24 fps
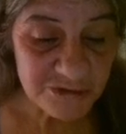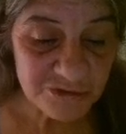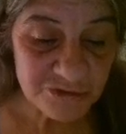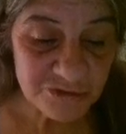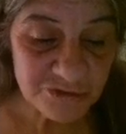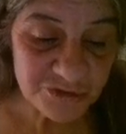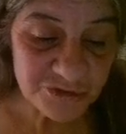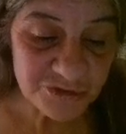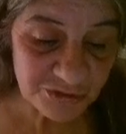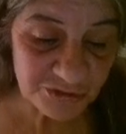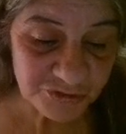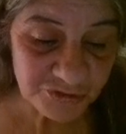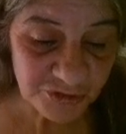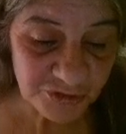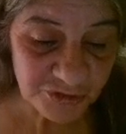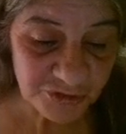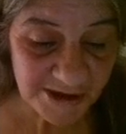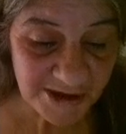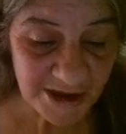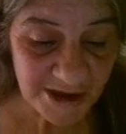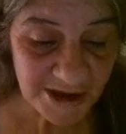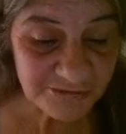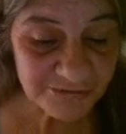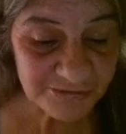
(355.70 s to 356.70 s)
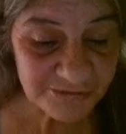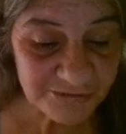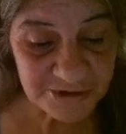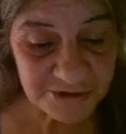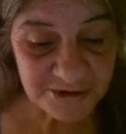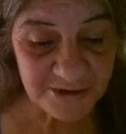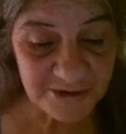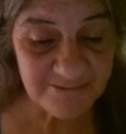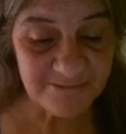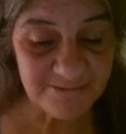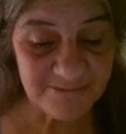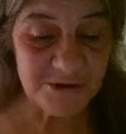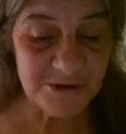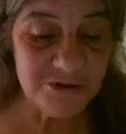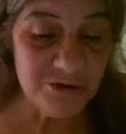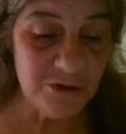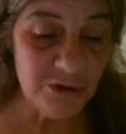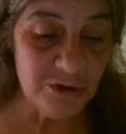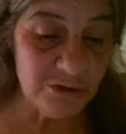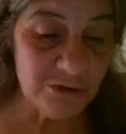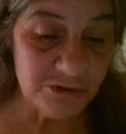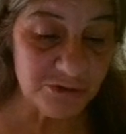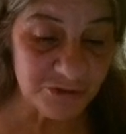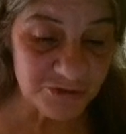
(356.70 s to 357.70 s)
So check out the different
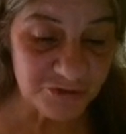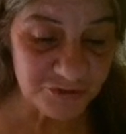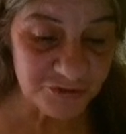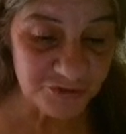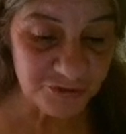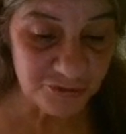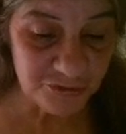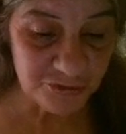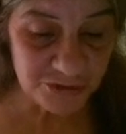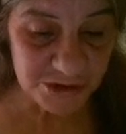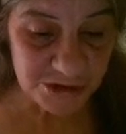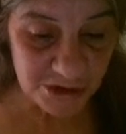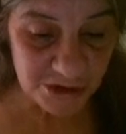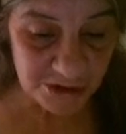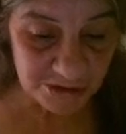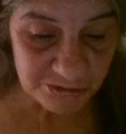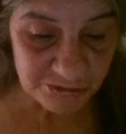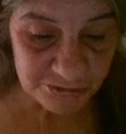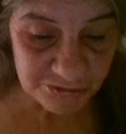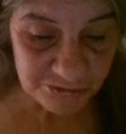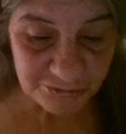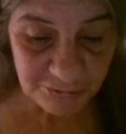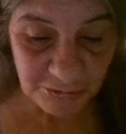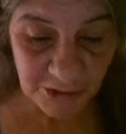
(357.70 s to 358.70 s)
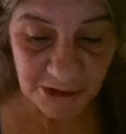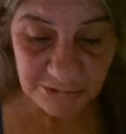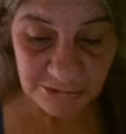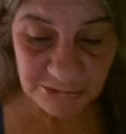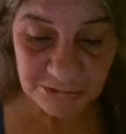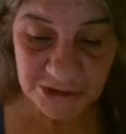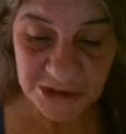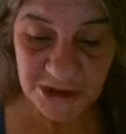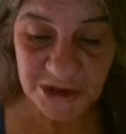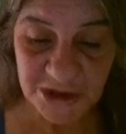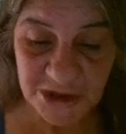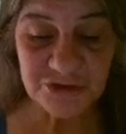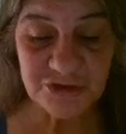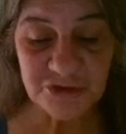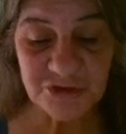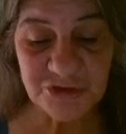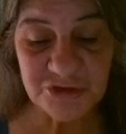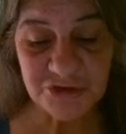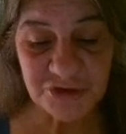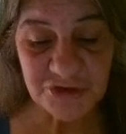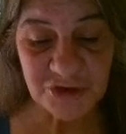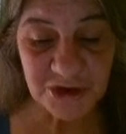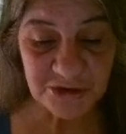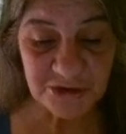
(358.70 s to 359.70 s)
yoga studios,
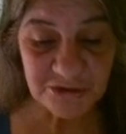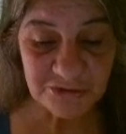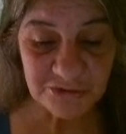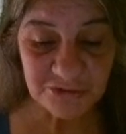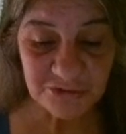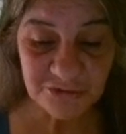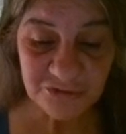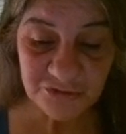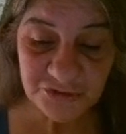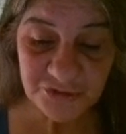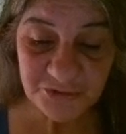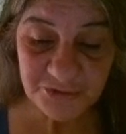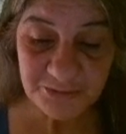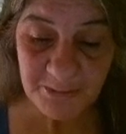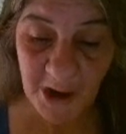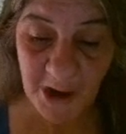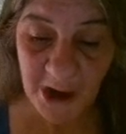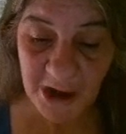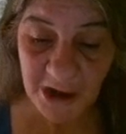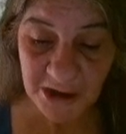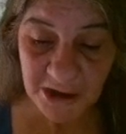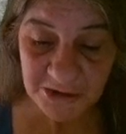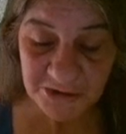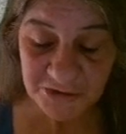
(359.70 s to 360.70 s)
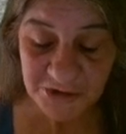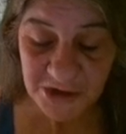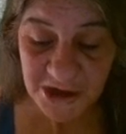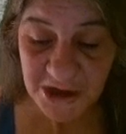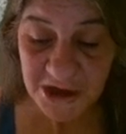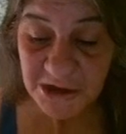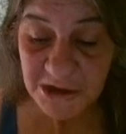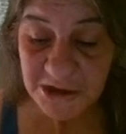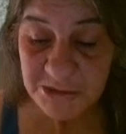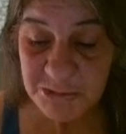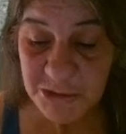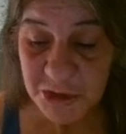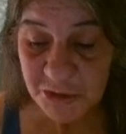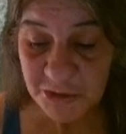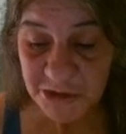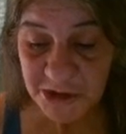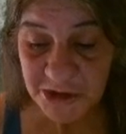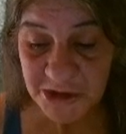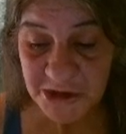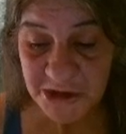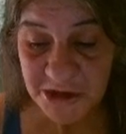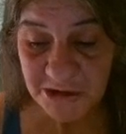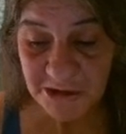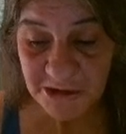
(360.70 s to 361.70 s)
recreation centers, spas, and
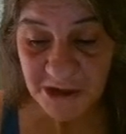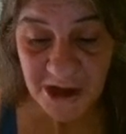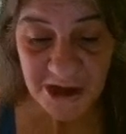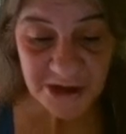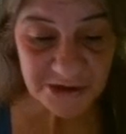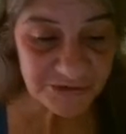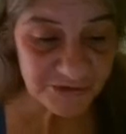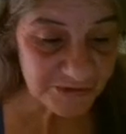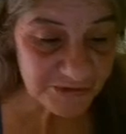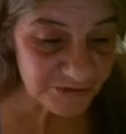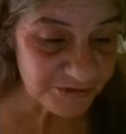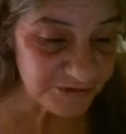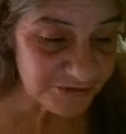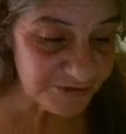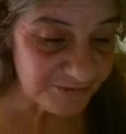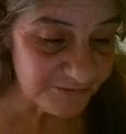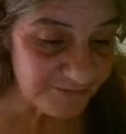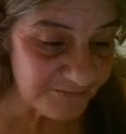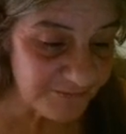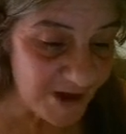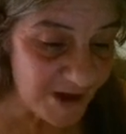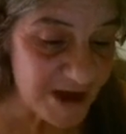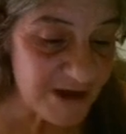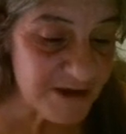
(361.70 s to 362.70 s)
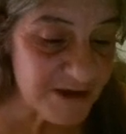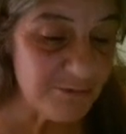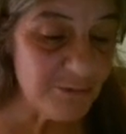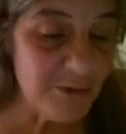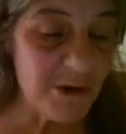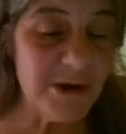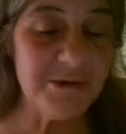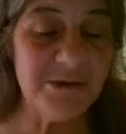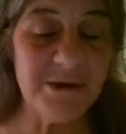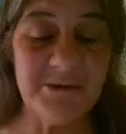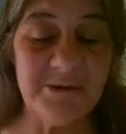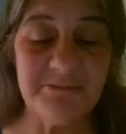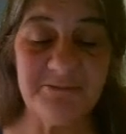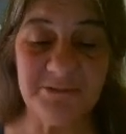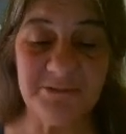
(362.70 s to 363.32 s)
community classes to find one that